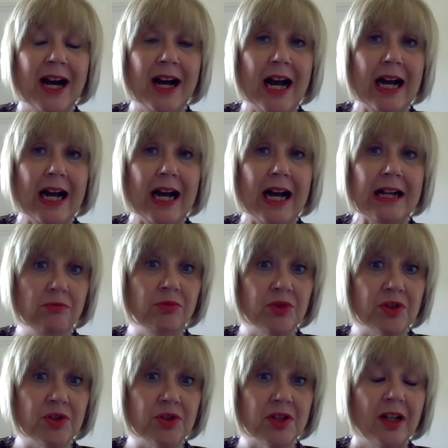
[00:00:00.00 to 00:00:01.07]
don't,
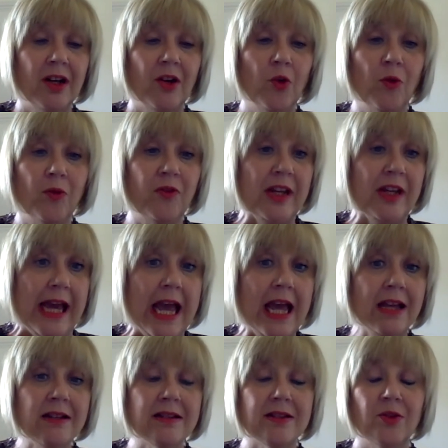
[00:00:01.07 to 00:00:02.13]
or
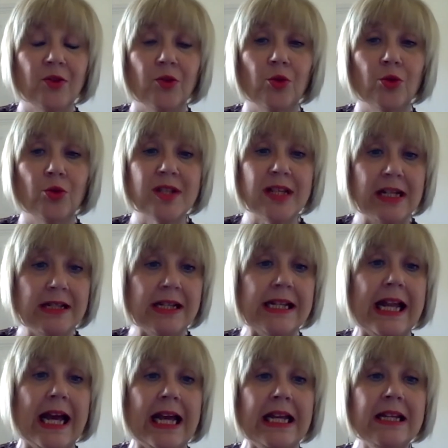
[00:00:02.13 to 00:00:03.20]
forget, or send it
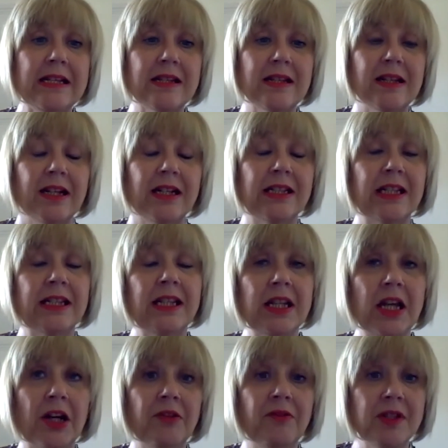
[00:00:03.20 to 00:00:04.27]
late. And then
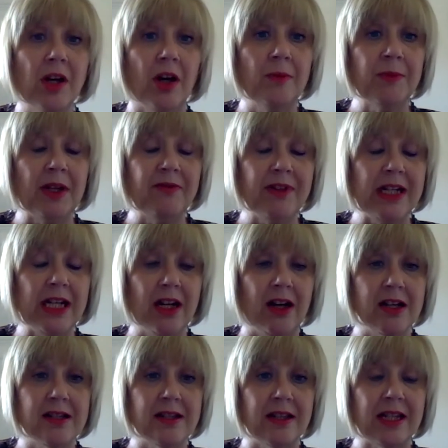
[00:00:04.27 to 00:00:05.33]
the only time they
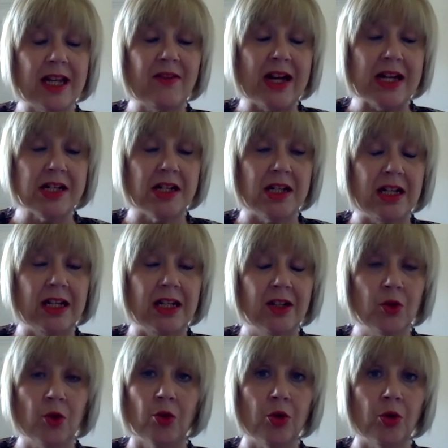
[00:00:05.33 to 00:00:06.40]
realise that they've actually
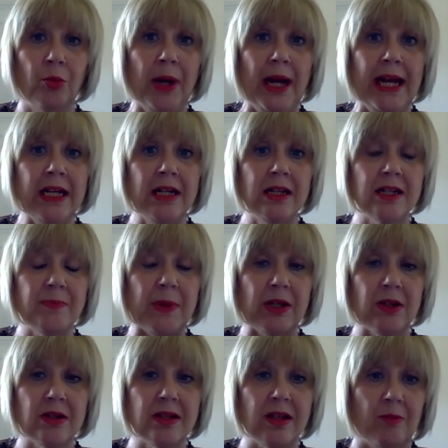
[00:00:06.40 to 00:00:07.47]
not got paid is
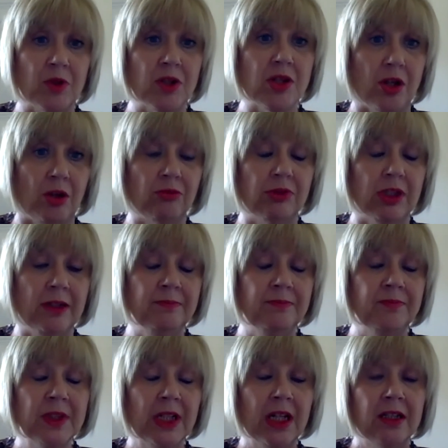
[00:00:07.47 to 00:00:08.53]
because someone's told them
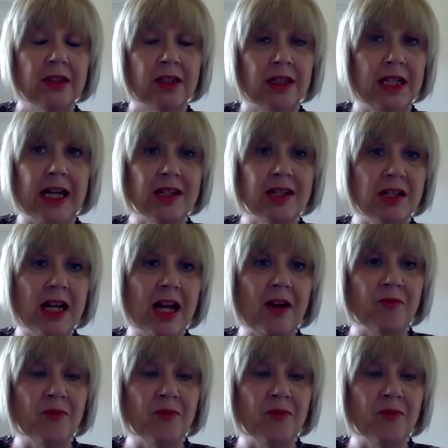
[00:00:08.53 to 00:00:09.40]
that they haven't